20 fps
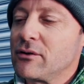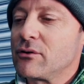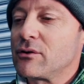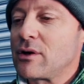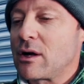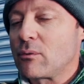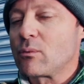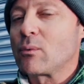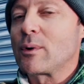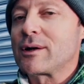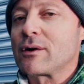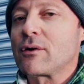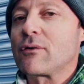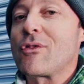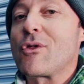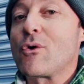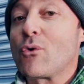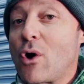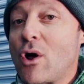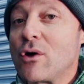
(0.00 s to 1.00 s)
You don't want it
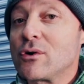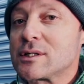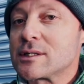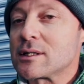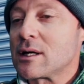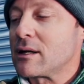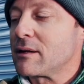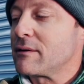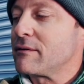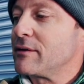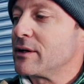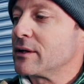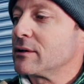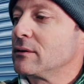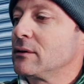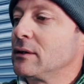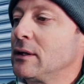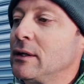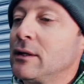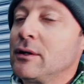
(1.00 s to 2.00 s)
on the road side of the
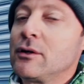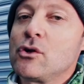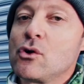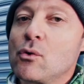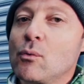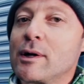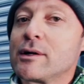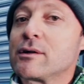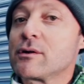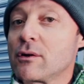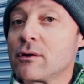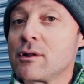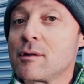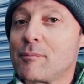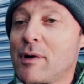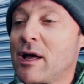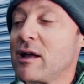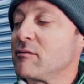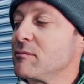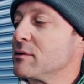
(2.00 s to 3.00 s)
vehicle, you want it on the
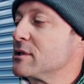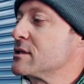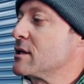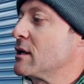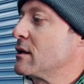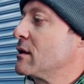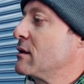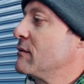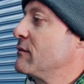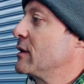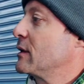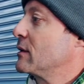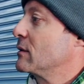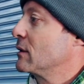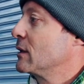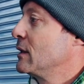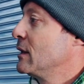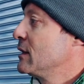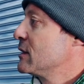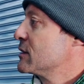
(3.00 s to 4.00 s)
pavement side of the vehicle.